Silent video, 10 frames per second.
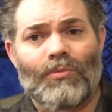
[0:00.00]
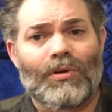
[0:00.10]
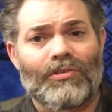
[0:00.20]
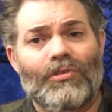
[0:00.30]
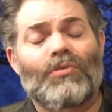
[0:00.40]

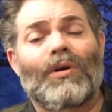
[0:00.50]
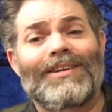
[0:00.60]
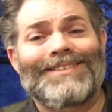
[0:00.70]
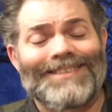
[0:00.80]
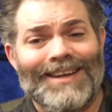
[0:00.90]
once or
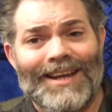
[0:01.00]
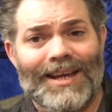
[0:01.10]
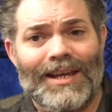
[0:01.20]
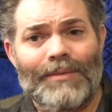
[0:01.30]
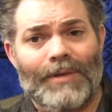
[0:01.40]
twice a
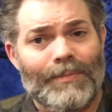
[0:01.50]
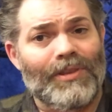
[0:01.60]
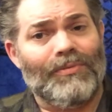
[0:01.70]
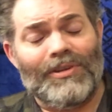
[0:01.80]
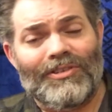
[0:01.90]
day, maybe
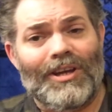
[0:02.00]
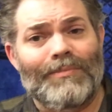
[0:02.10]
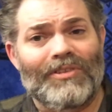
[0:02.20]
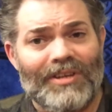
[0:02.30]
3 times